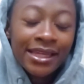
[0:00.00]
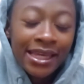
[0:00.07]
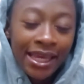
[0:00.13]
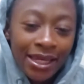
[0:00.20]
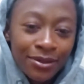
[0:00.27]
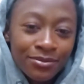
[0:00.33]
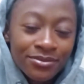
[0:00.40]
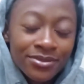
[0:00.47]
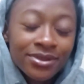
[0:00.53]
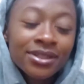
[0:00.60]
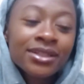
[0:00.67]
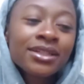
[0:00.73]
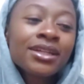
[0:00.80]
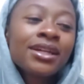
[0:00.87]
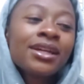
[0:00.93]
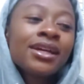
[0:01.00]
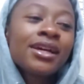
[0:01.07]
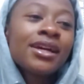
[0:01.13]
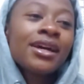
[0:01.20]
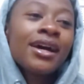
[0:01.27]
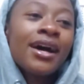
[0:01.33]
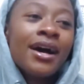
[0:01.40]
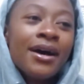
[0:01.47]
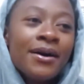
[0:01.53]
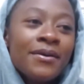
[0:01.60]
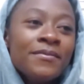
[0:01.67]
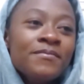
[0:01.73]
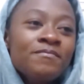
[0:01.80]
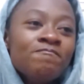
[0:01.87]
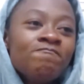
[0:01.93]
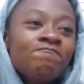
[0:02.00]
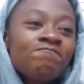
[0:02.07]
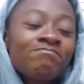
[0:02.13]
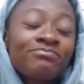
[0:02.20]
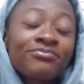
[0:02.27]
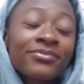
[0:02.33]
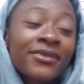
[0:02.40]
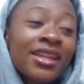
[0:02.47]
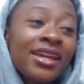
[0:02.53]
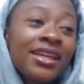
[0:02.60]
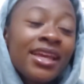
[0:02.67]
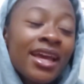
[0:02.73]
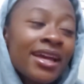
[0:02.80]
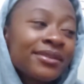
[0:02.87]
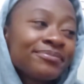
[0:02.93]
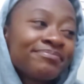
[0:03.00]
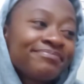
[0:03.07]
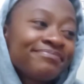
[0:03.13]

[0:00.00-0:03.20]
game. Um, yeah.